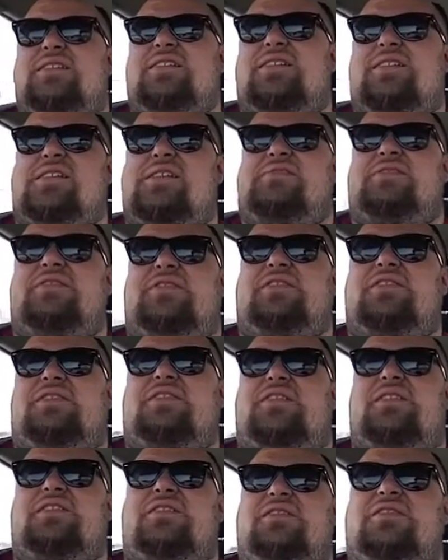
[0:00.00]
even
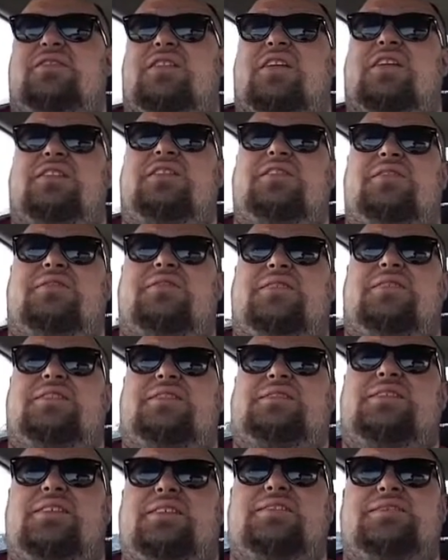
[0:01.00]
during like the
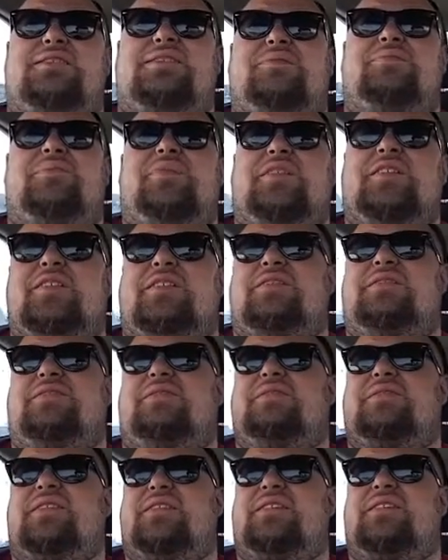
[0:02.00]
360
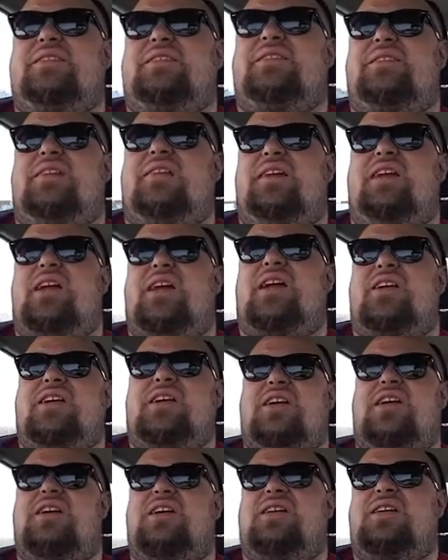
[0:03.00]
PS3
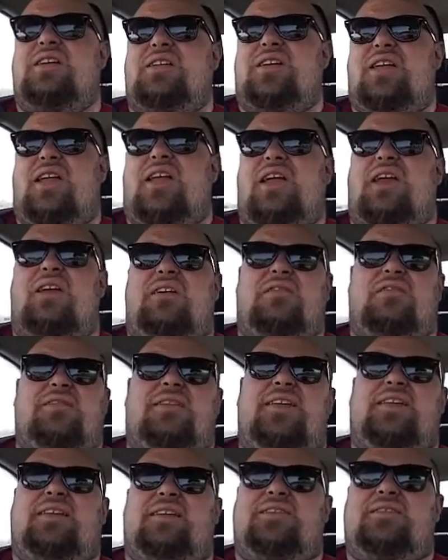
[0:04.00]
era,
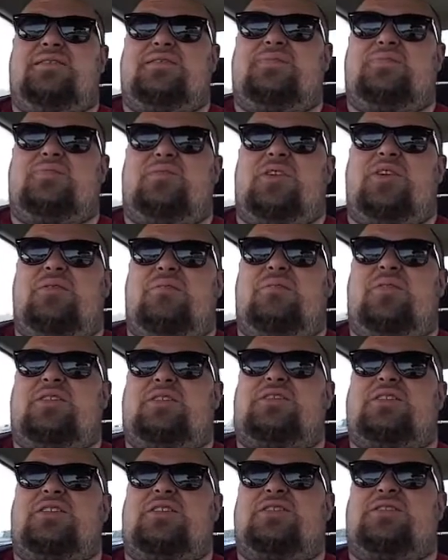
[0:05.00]
everything's pretty
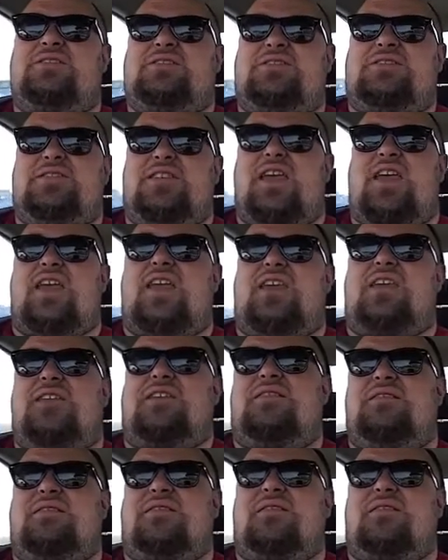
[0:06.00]
much on the same,